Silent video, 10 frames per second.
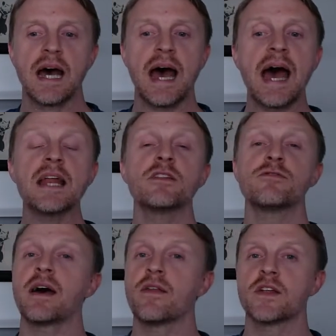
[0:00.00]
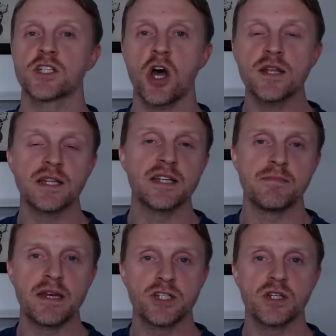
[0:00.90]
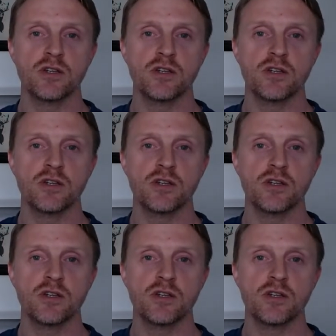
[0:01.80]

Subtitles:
and the fact that the title is mentioned